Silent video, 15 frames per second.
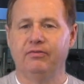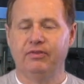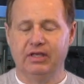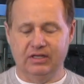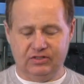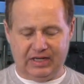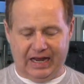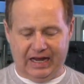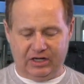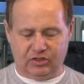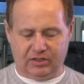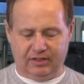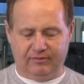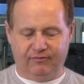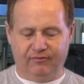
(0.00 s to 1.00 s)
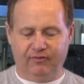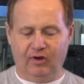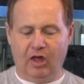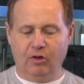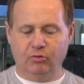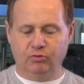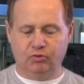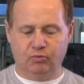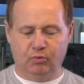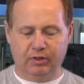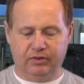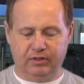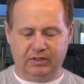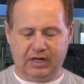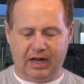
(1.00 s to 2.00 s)
this actually floats
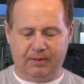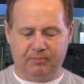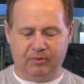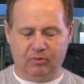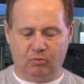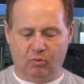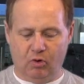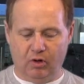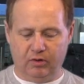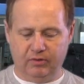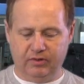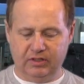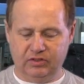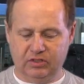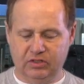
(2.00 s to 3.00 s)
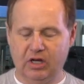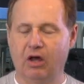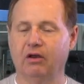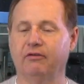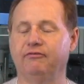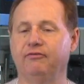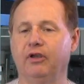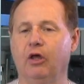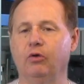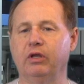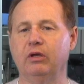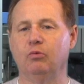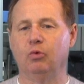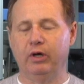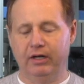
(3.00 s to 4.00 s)
with the top of the water. This is called a
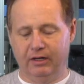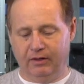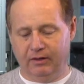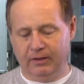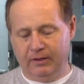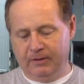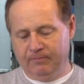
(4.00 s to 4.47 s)
floating weir.